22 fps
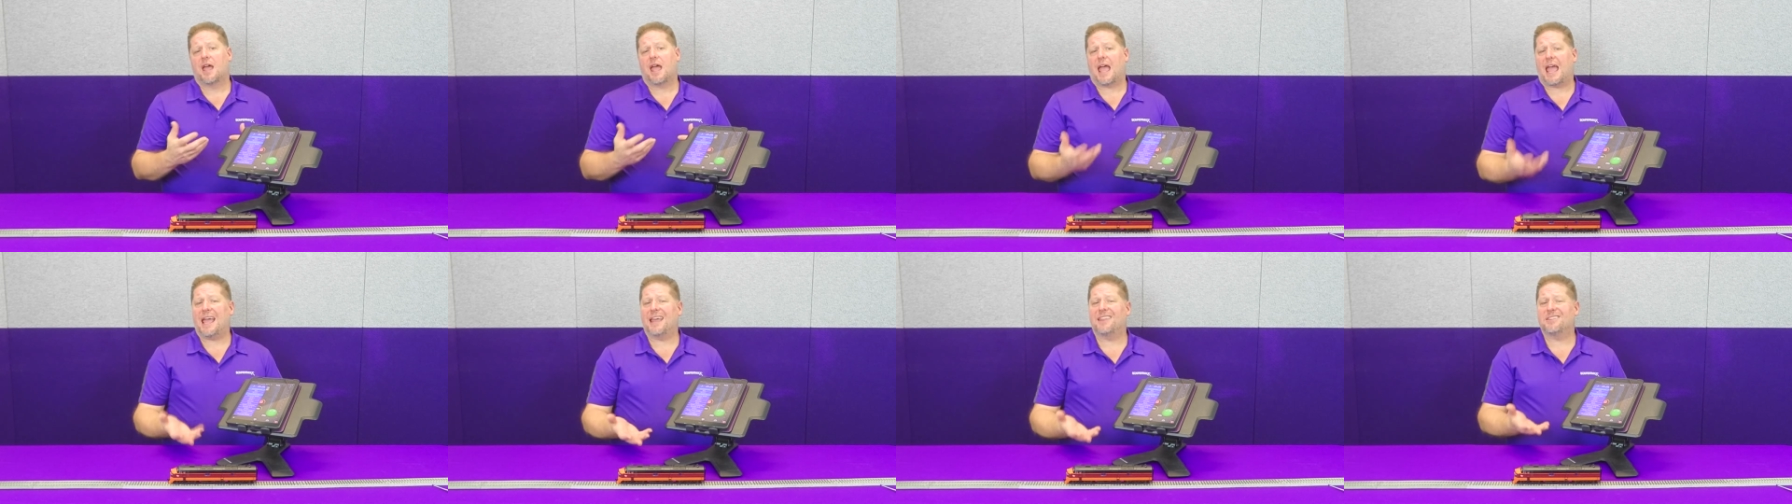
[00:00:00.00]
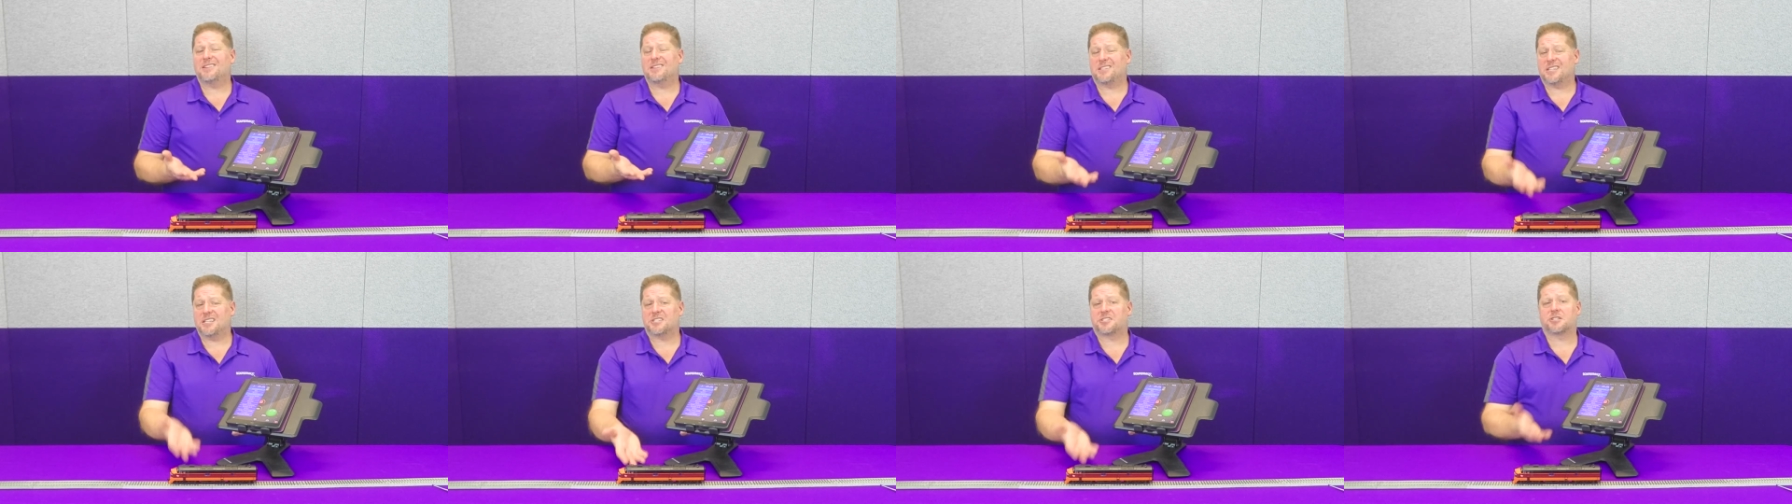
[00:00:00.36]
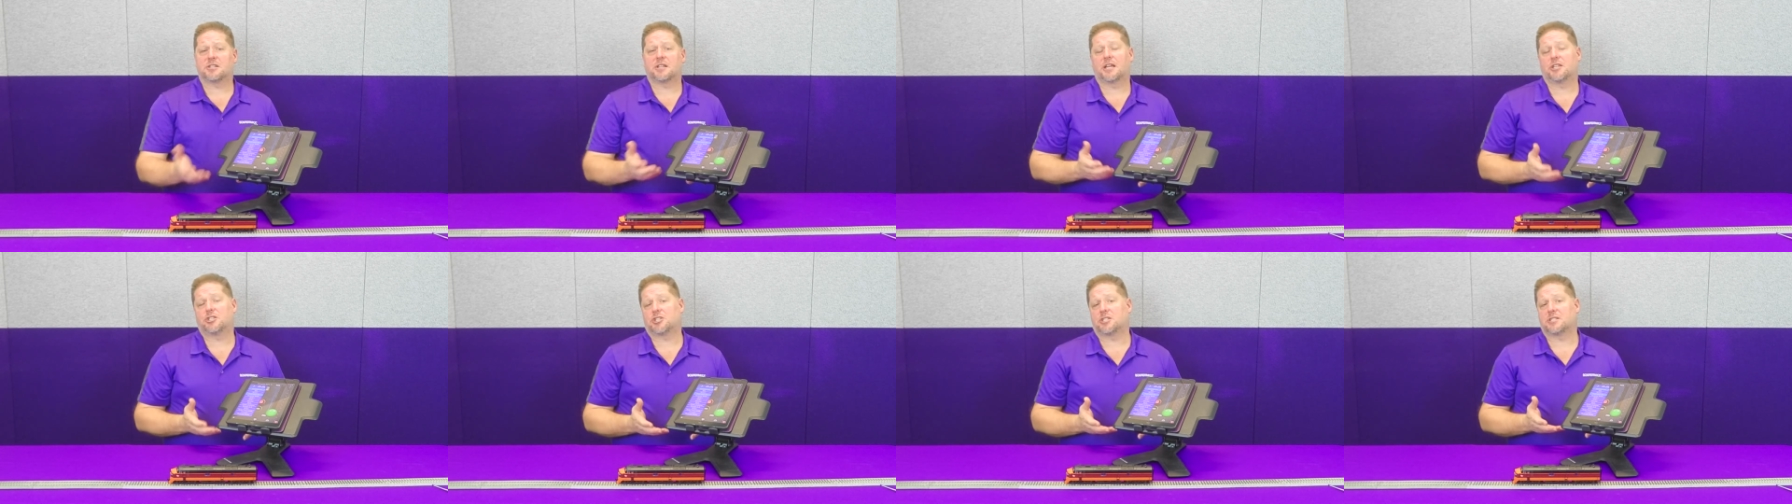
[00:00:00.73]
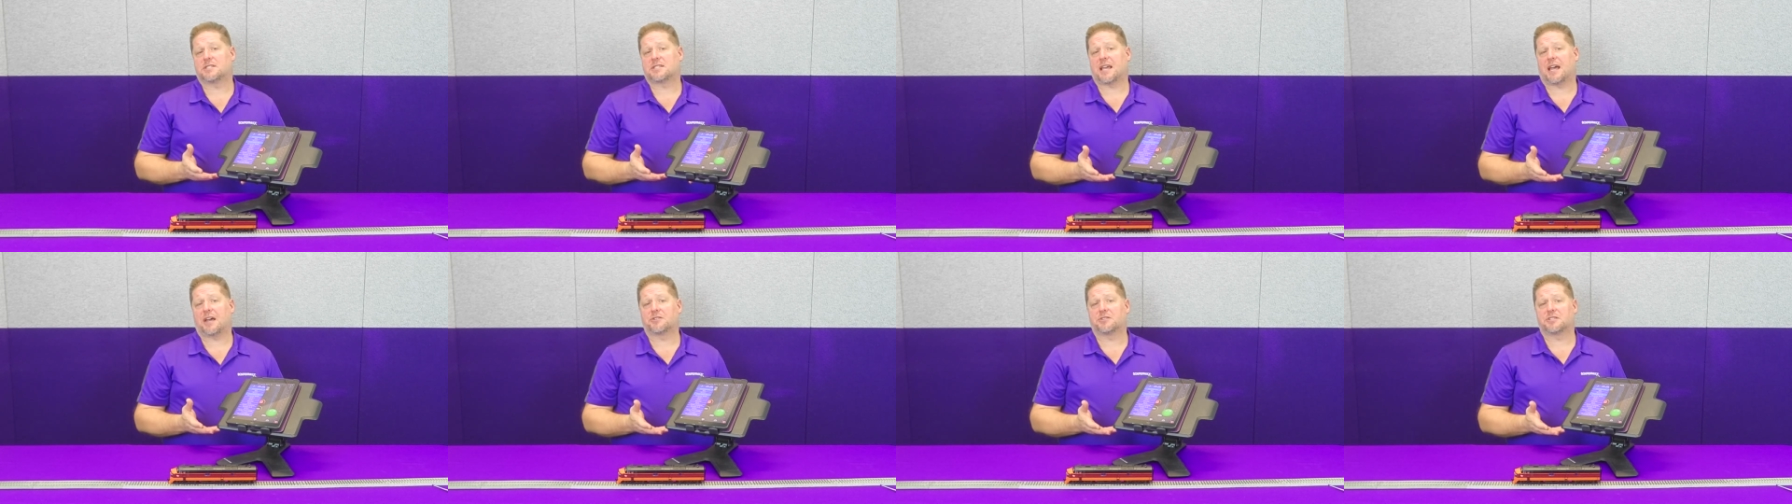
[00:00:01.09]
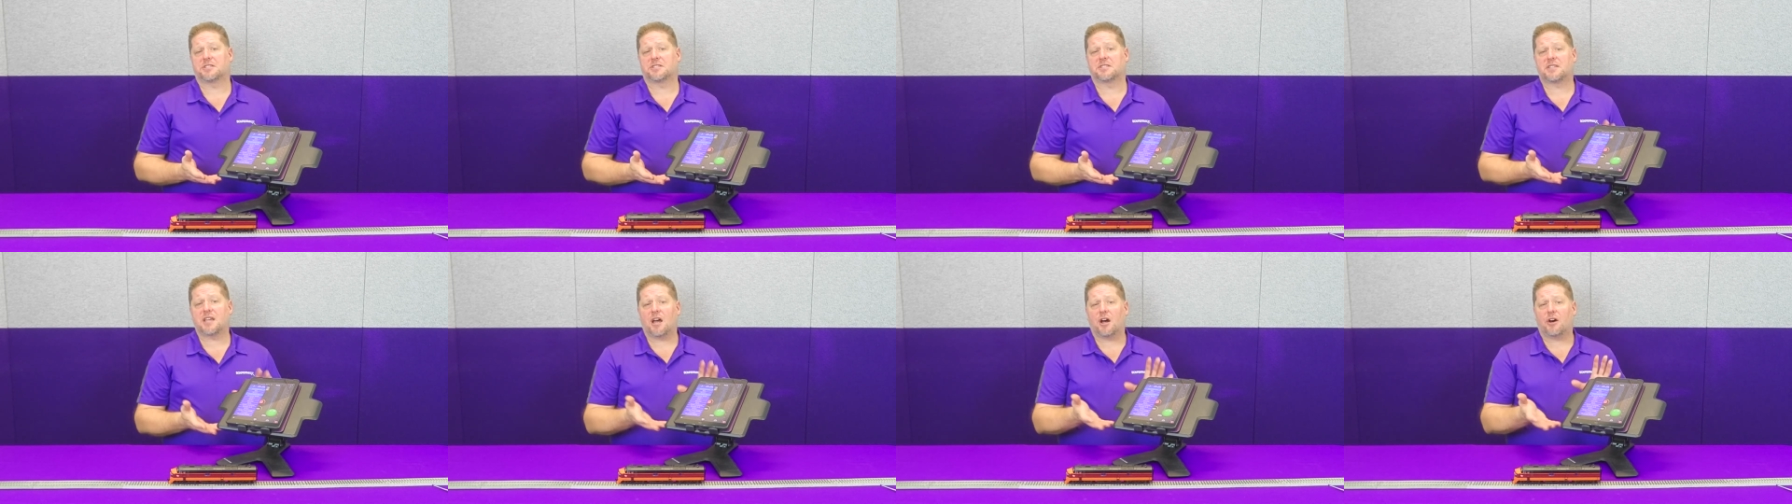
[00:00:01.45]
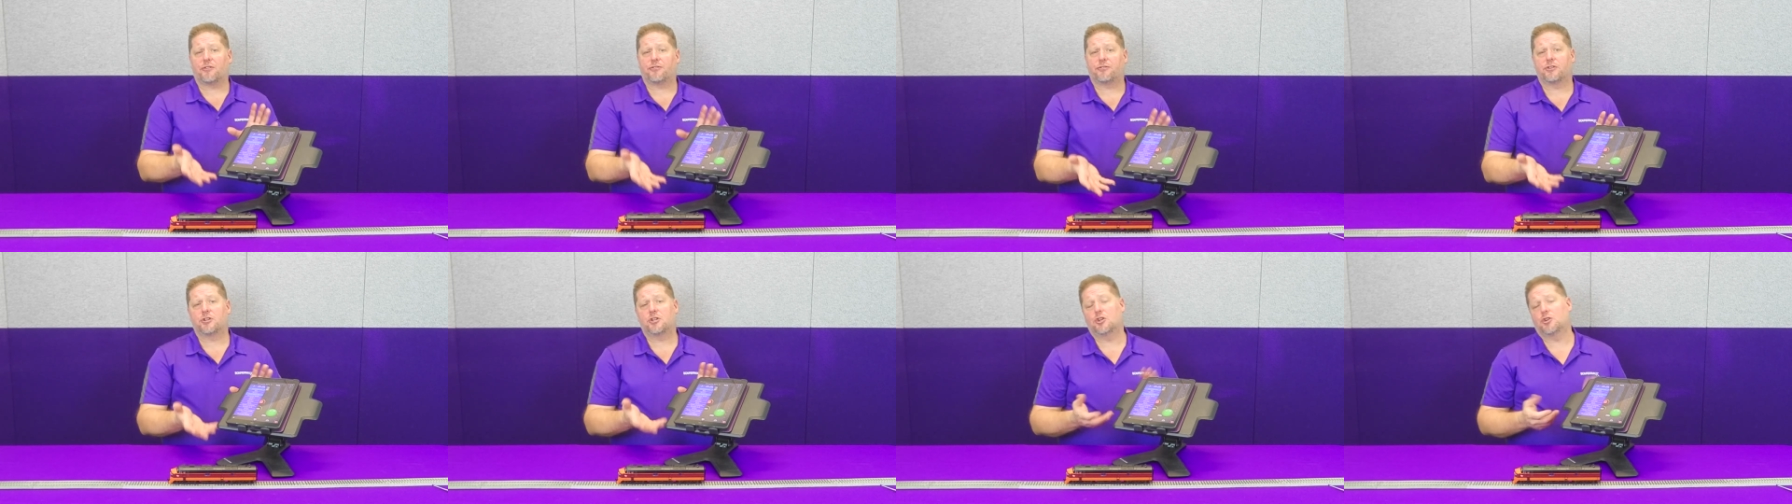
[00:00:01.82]
and the diesel engine sounds
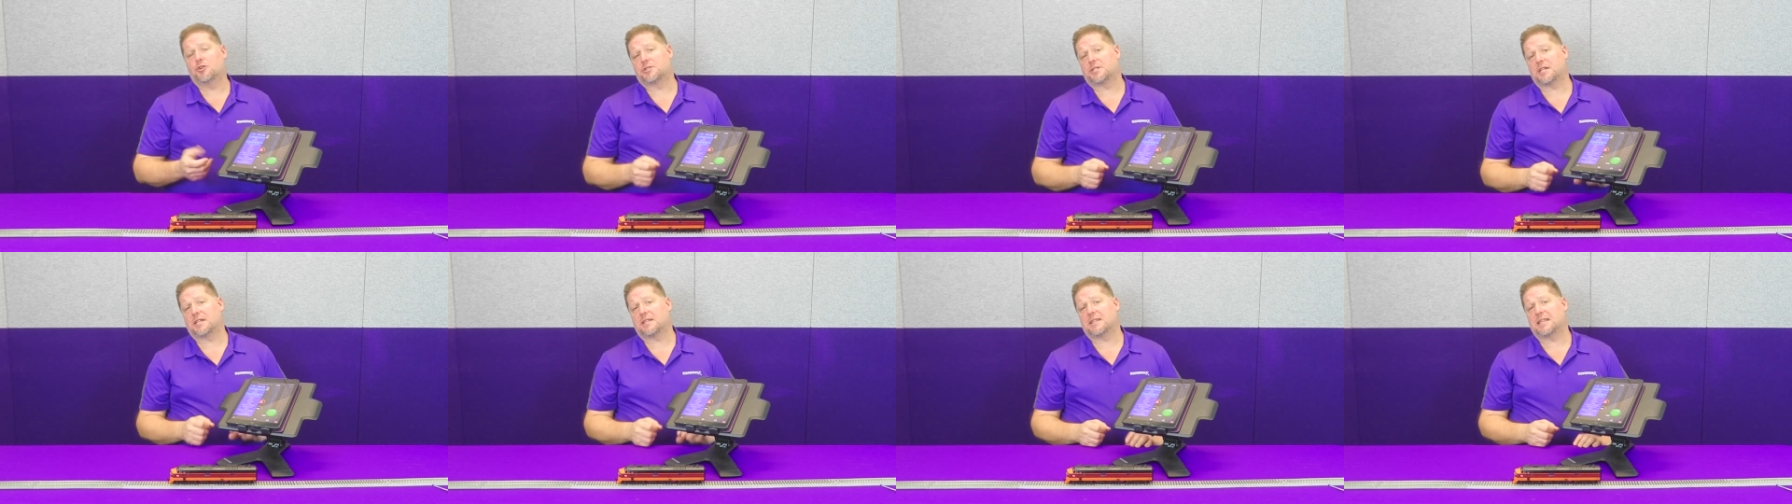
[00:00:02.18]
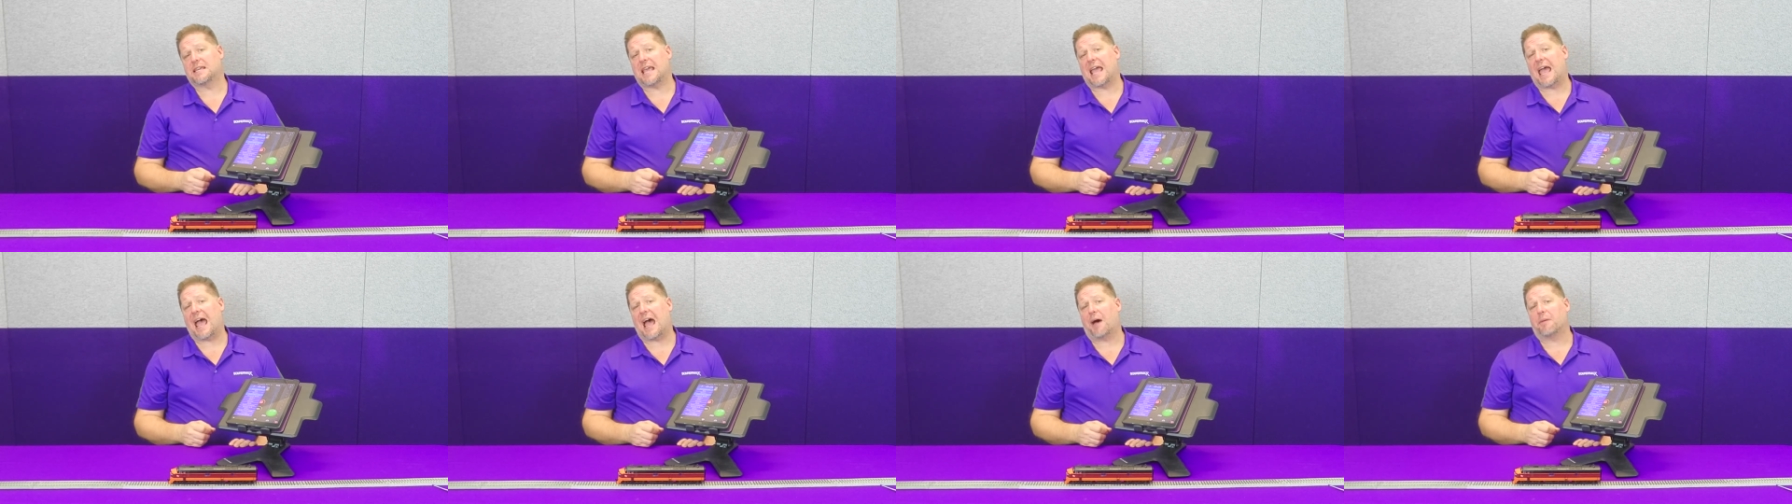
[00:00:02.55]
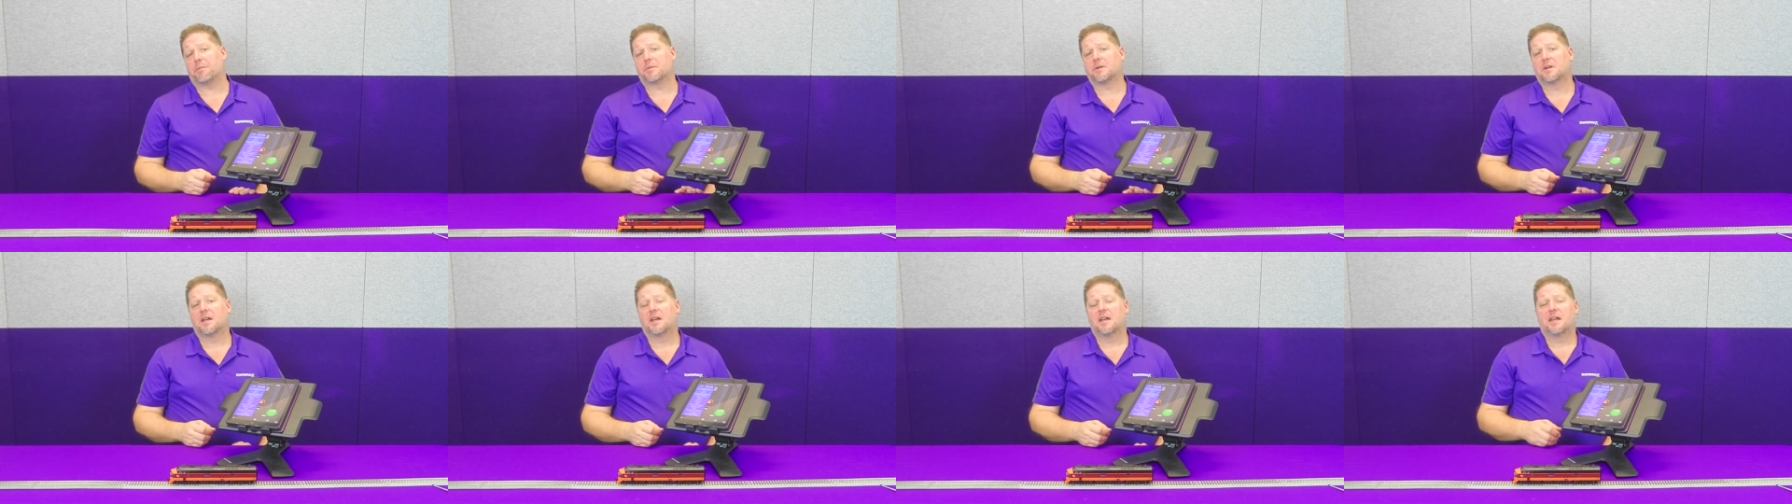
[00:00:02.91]
itself using the app.